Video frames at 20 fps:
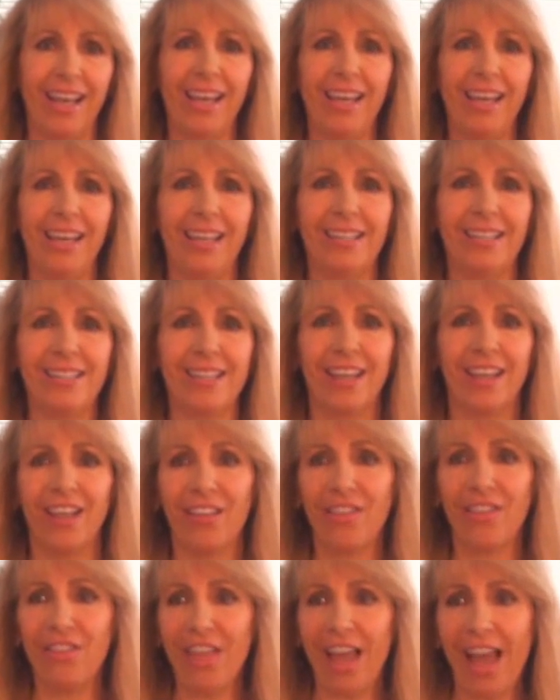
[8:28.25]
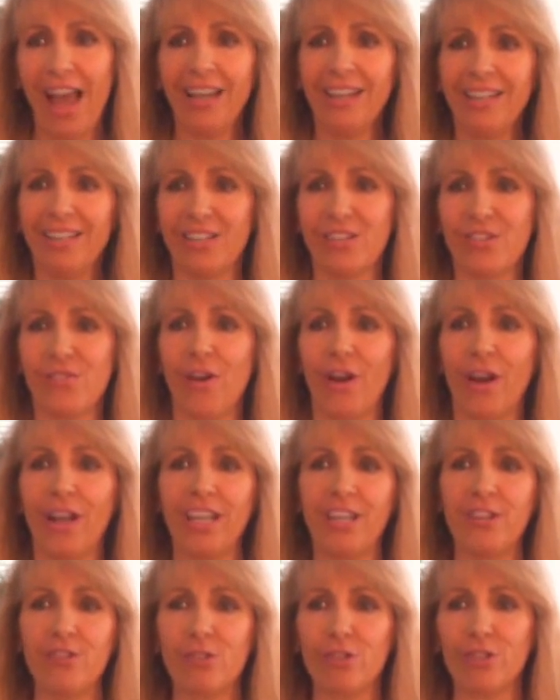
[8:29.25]
And that is very
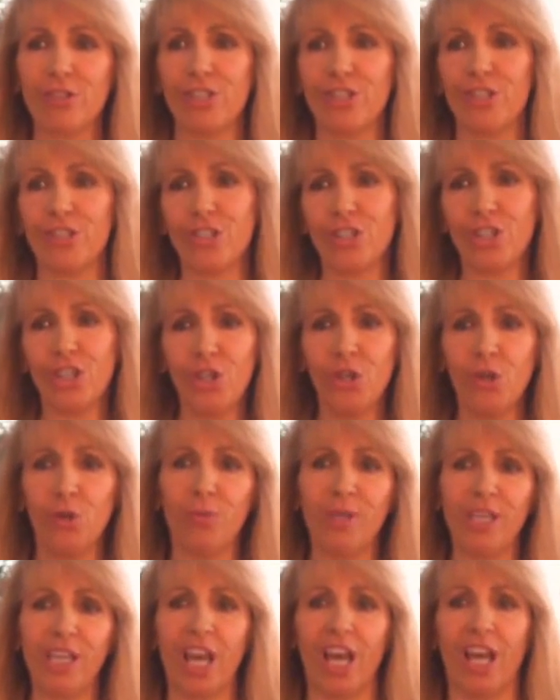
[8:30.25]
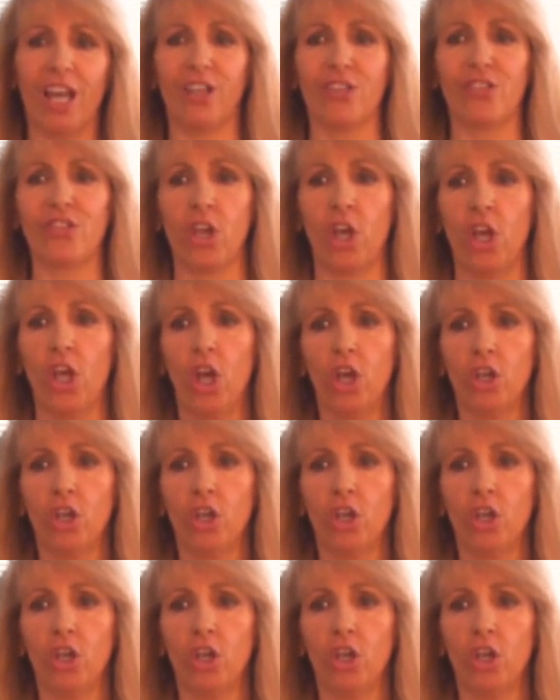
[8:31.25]
interesting too, because